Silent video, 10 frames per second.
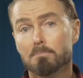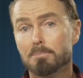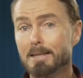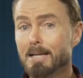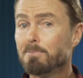
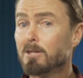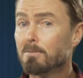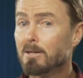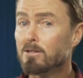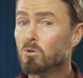But lumping
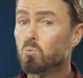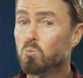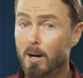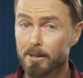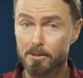them into
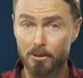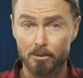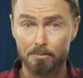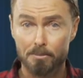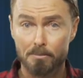one
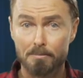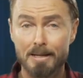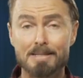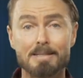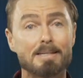coop
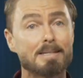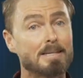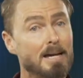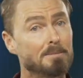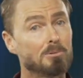means that
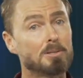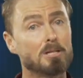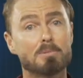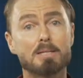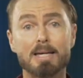Sustainable
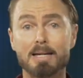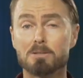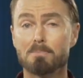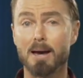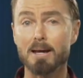Timber
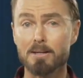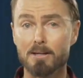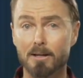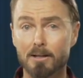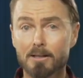
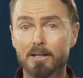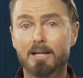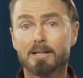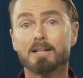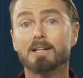Tasmania
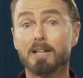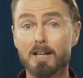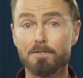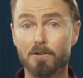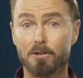can
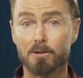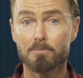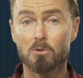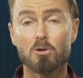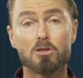clearfill
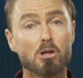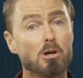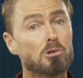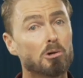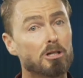them with
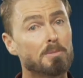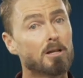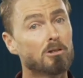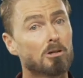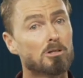no
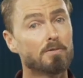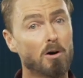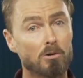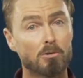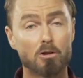documented loss of
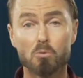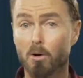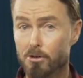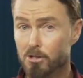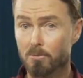old growth
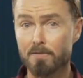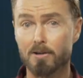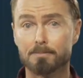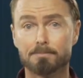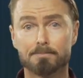whatsoever.